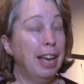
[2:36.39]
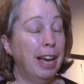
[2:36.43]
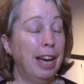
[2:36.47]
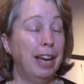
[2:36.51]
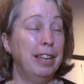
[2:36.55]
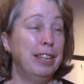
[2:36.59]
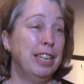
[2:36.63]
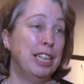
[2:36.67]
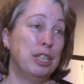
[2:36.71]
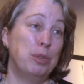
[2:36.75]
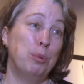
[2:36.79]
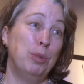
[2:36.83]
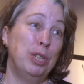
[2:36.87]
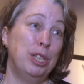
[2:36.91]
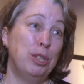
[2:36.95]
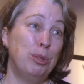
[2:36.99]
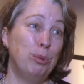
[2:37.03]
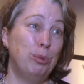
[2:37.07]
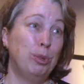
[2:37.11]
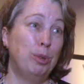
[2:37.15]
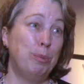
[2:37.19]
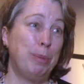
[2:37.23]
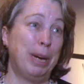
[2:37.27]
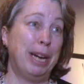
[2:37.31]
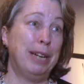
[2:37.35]
And that's what it's
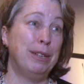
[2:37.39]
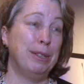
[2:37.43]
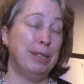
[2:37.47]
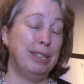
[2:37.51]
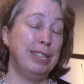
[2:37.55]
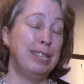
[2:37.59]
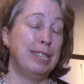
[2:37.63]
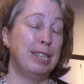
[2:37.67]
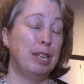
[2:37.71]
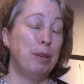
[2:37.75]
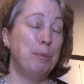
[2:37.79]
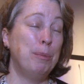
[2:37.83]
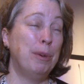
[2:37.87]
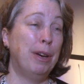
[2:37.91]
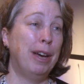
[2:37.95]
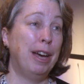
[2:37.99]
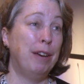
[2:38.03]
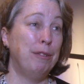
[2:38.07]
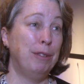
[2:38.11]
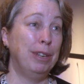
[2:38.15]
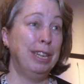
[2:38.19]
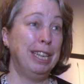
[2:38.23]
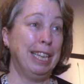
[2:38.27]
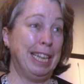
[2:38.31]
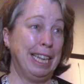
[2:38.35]
all about this summer,
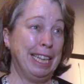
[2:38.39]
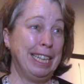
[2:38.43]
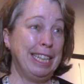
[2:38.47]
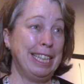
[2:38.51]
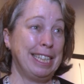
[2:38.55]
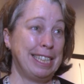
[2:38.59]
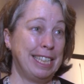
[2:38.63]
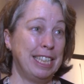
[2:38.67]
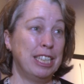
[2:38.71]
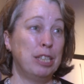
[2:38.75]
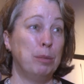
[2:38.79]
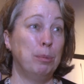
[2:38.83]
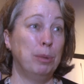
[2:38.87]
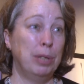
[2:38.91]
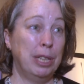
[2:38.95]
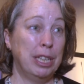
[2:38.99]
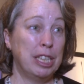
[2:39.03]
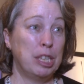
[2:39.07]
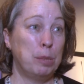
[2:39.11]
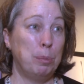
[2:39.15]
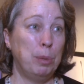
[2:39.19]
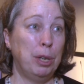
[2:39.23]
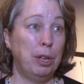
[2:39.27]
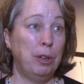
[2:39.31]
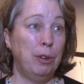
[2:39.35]
having an accessible
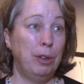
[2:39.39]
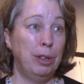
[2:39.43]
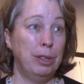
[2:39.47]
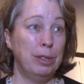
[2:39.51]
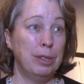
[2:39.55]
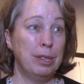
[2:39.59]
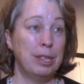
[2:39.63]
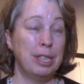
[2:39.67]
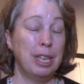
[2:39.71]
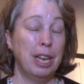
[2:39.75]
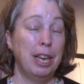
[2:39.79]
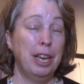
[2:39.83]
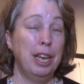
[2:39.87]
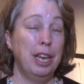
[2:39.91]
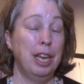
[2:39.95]
experience.